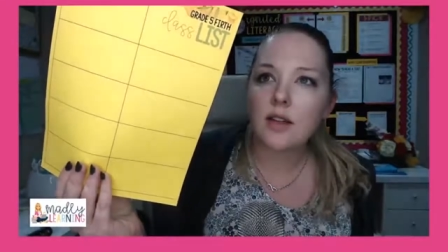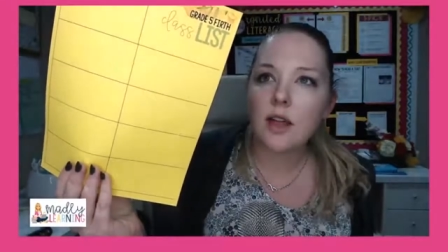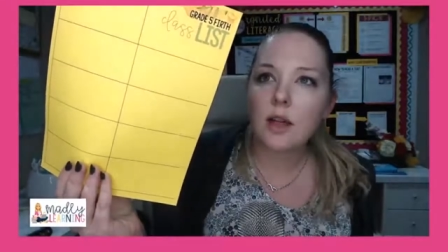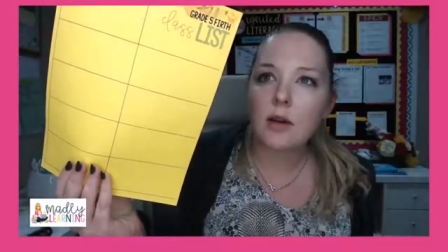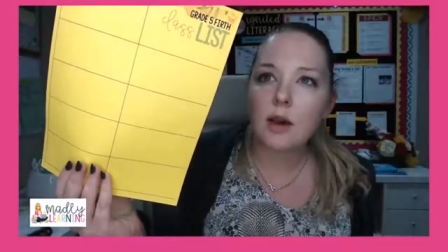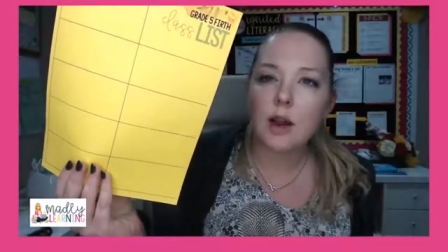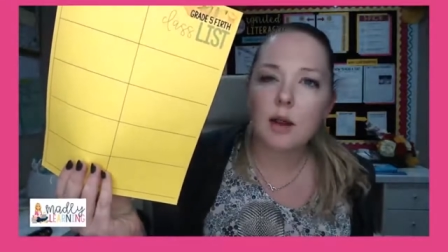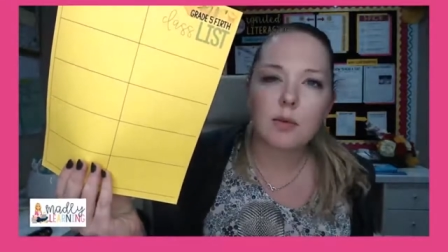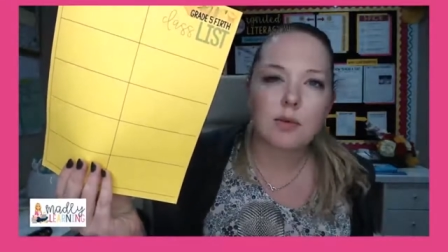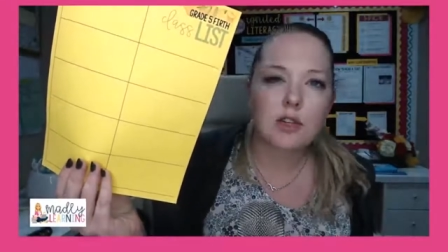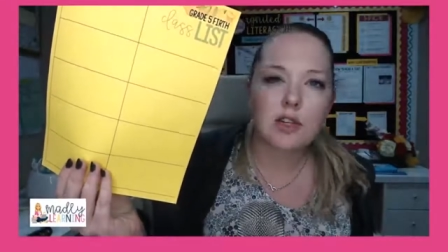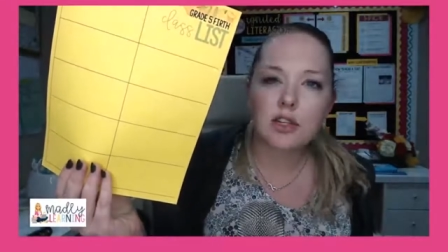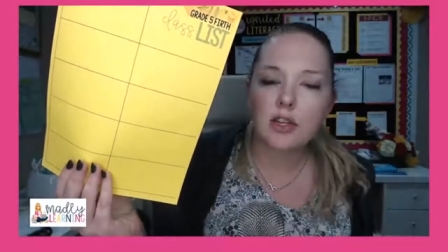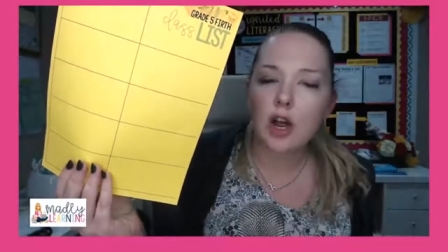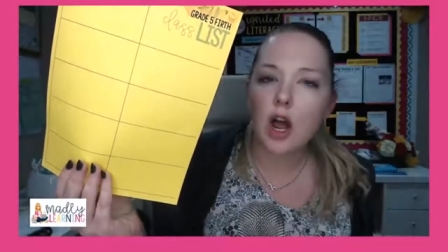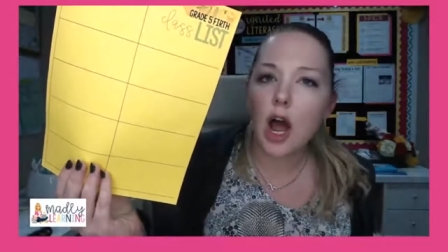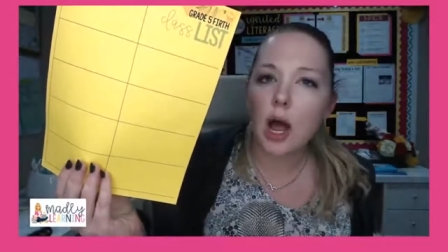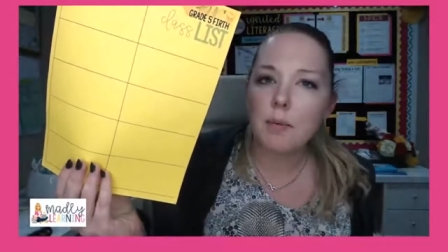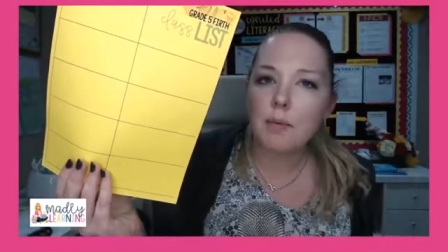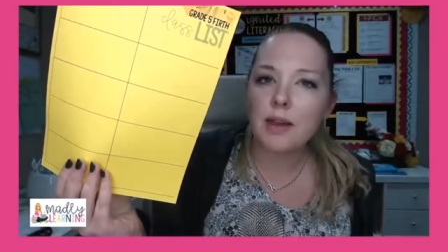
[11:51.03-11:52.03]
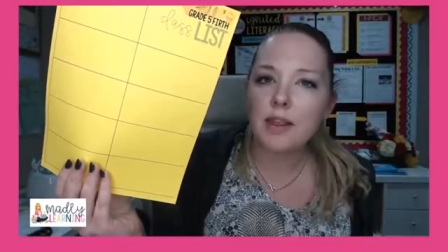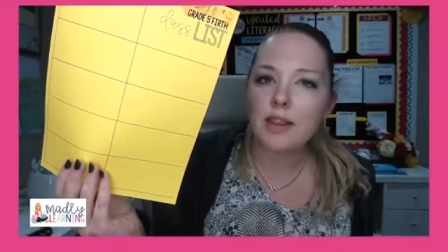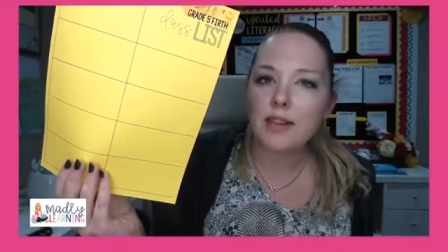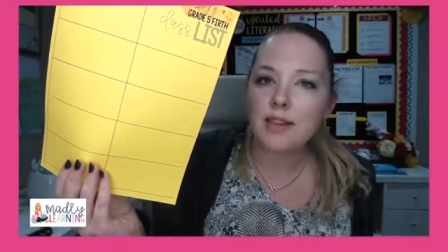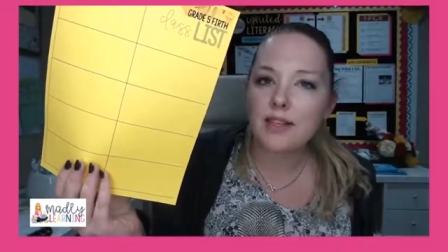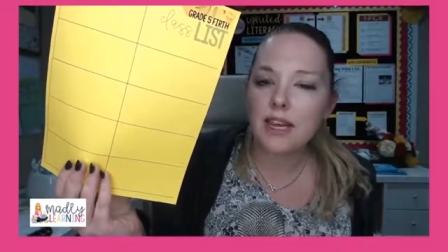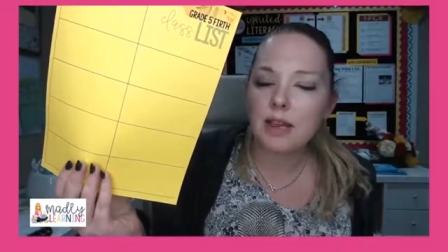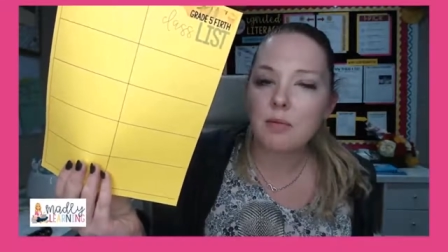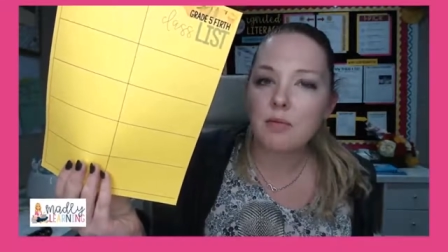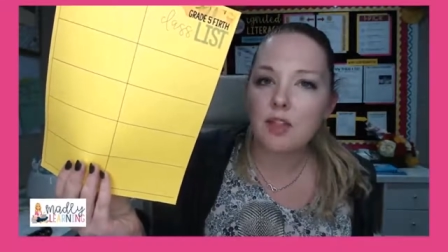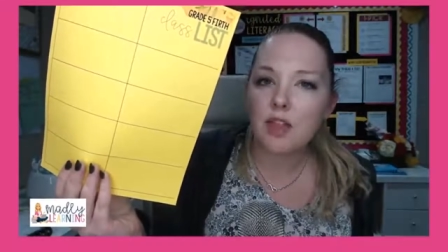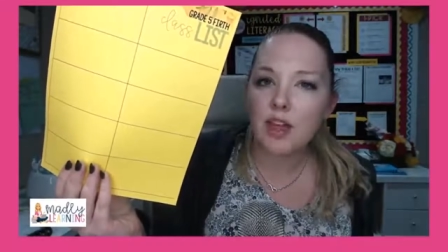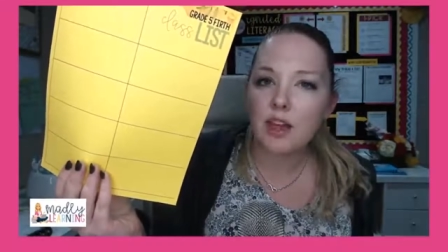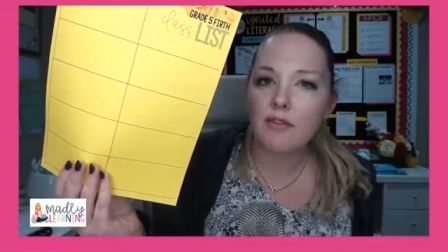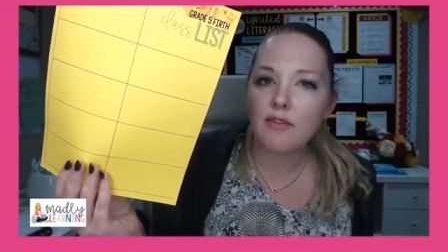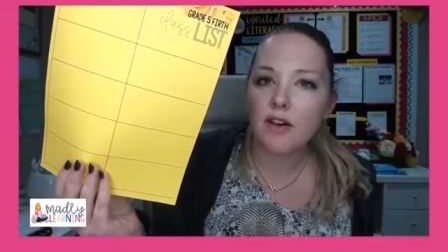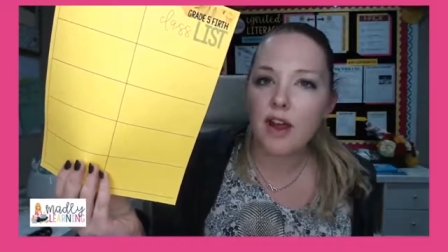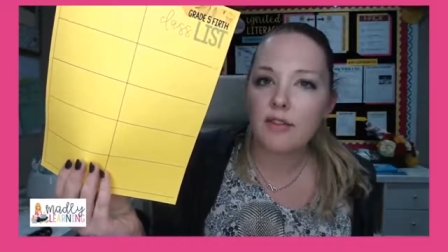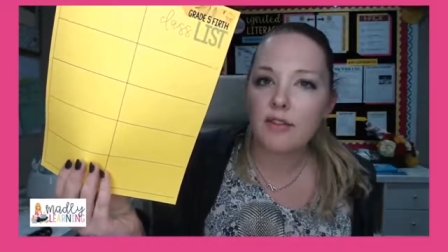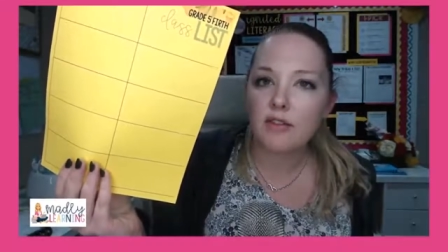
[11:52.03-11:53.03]
and I would just copy the same
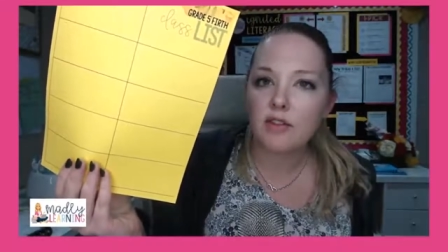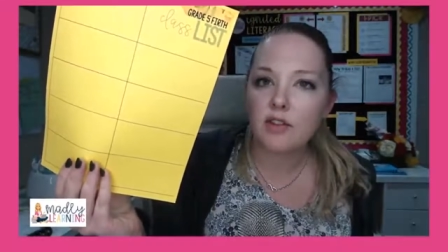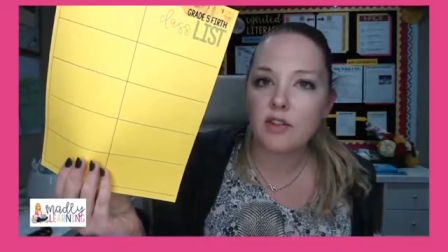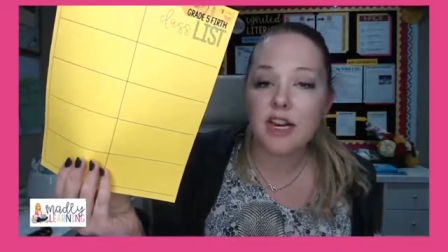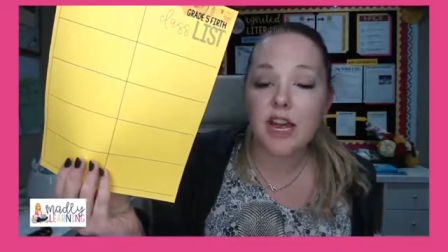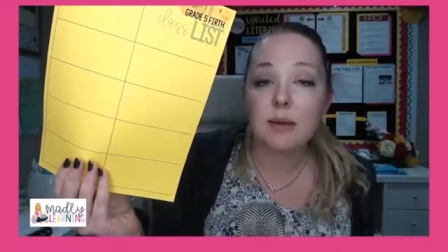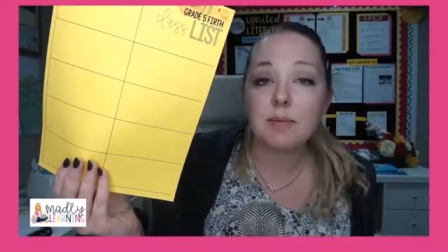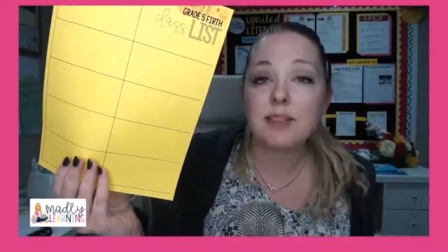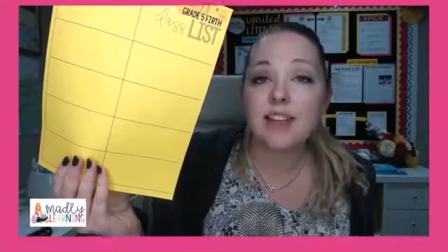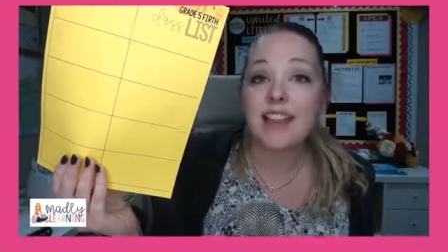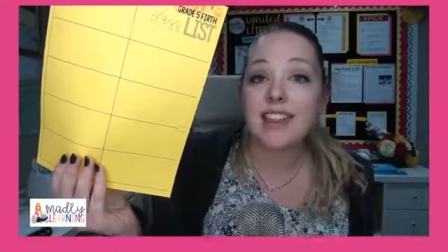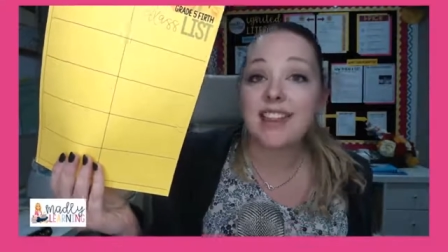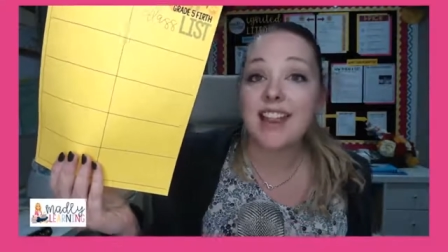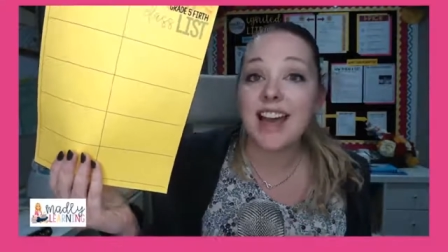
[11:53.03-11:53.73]
thing five different times.